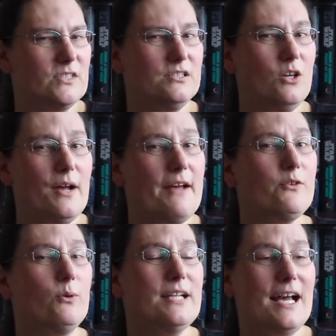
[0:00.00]
not
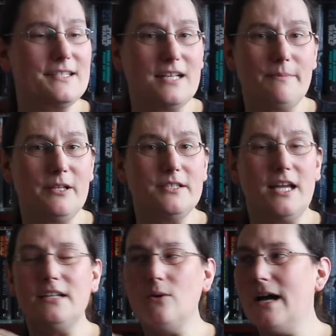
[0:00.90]
everyone has that ability.
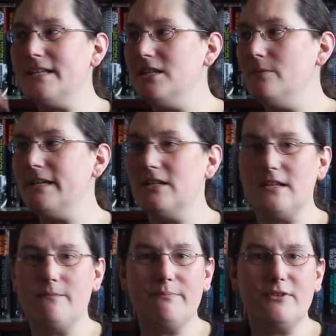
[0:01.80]
I know I do because
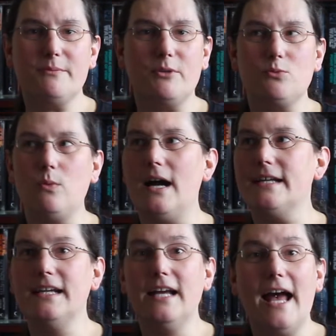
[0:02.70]
I've pretty much
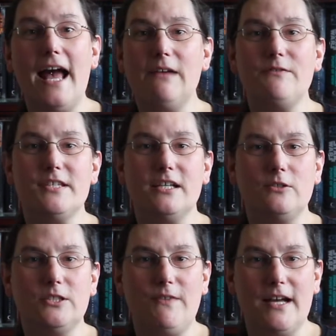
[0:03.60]
wired every single
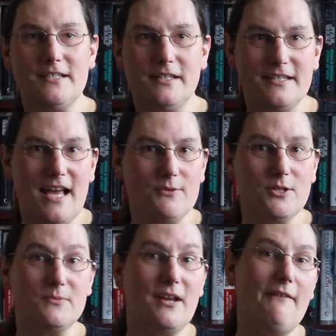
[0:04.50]
device in this house
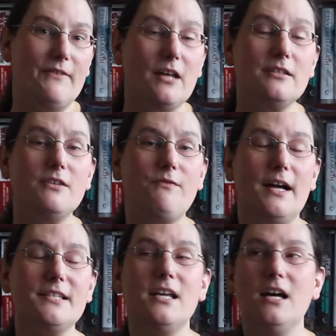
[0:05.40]
up to every other
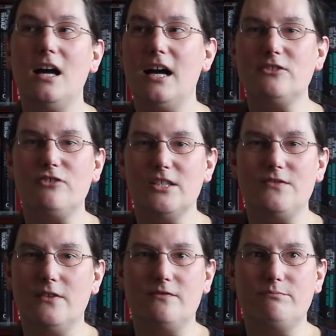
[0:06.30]
device. I can
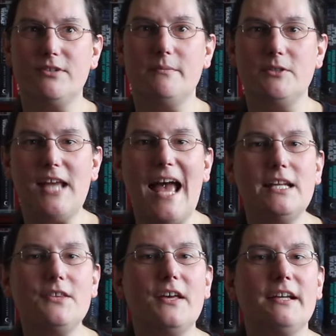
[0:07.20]
transfer from pretty much
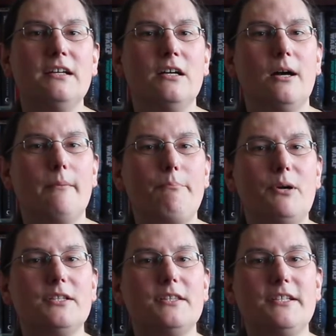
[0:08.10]
anything.
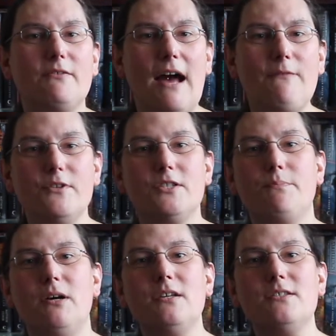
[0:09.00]
But your average
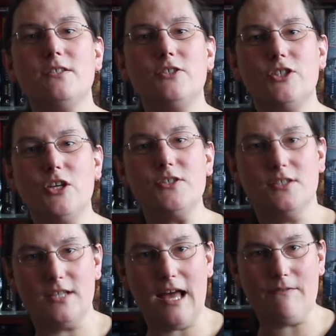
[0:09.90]
person
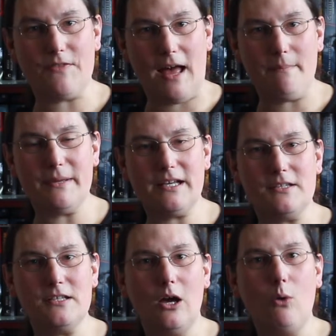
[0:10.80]
doesn't have that
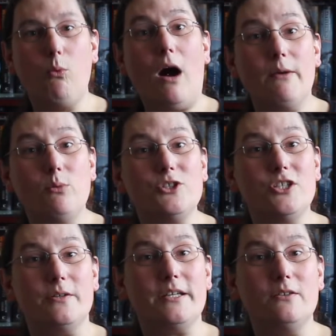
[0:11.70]
because why would
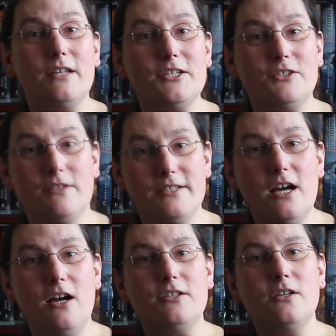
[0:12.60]
you? Unless you're a
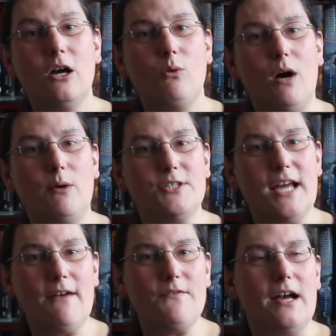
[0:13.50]
nerd, why would you
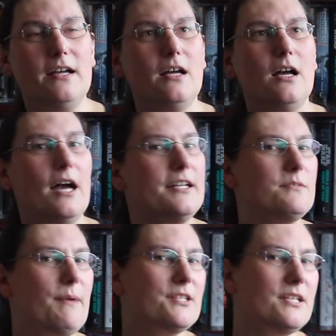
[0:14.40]
have that? And
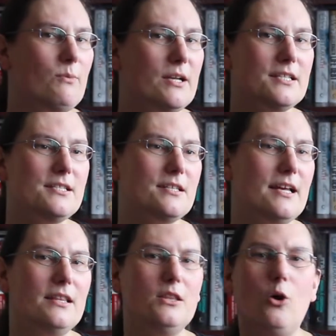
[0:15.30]
especially when it's
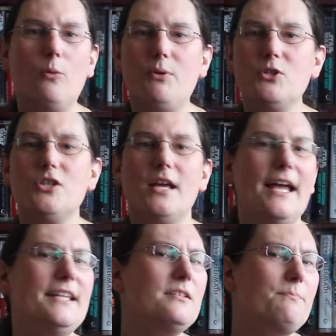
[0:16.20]
uh, low budget
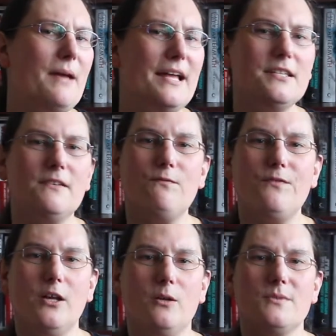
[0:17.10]
independent
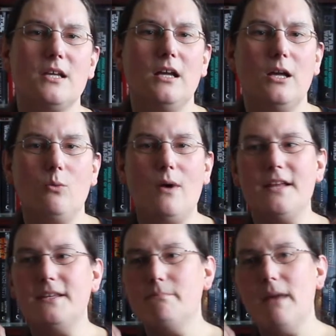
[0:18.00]
films where
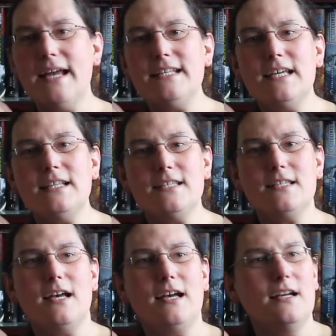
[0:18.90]
they made it.
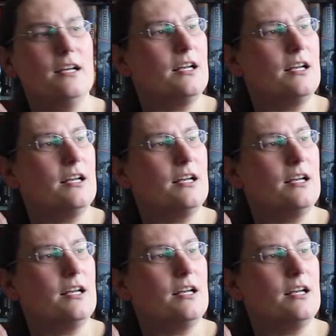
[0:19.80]
Uh,